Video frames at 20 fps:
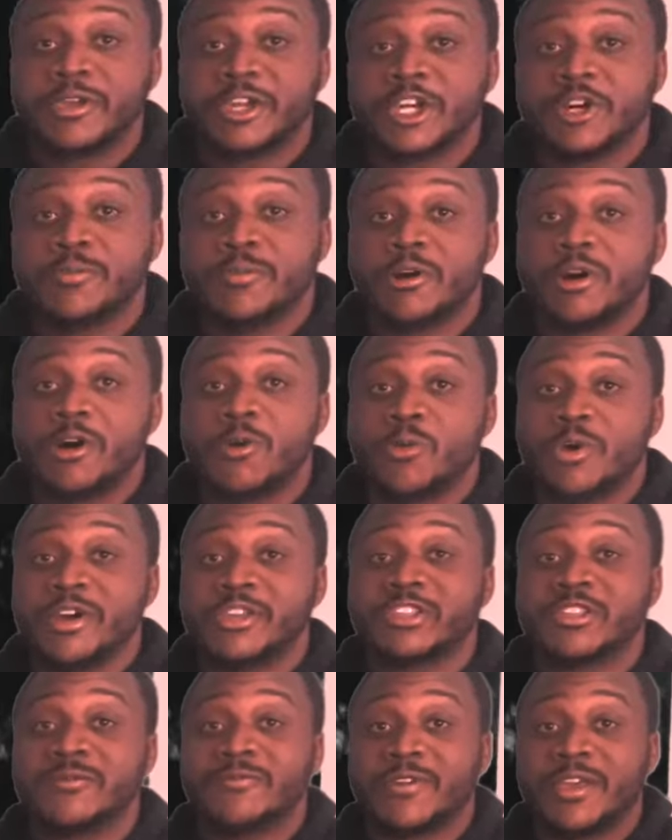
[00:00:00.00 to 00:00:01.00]
pickleball
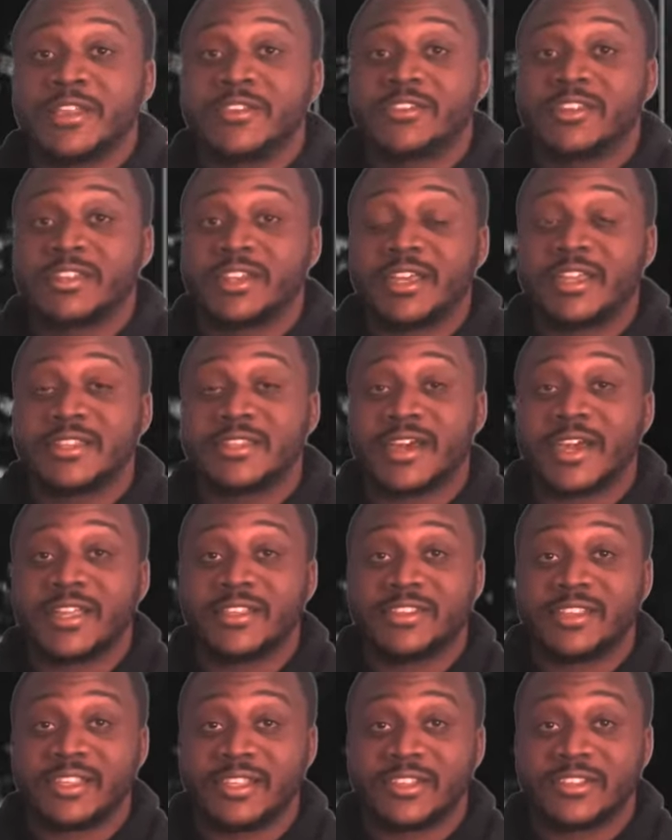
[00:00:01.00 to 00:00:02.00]
was invented in
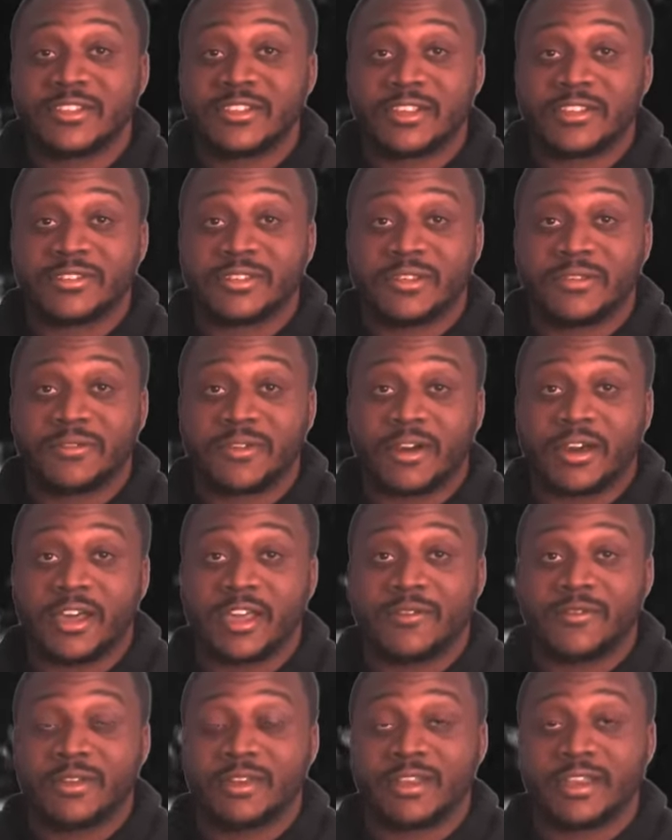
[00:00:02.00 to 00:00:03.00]

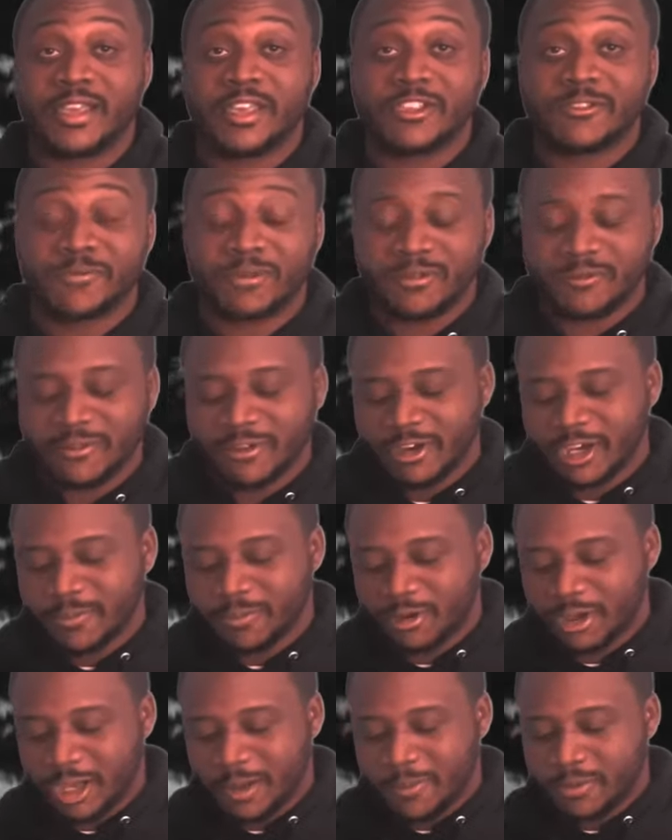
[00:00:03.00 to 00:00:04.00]
1965 and has been very
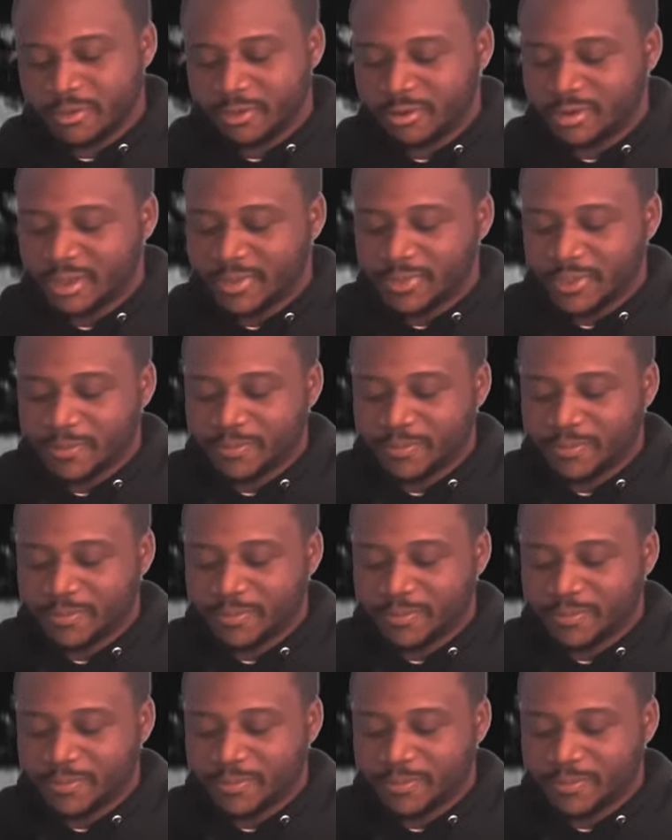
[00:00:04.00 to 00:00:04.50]
popular in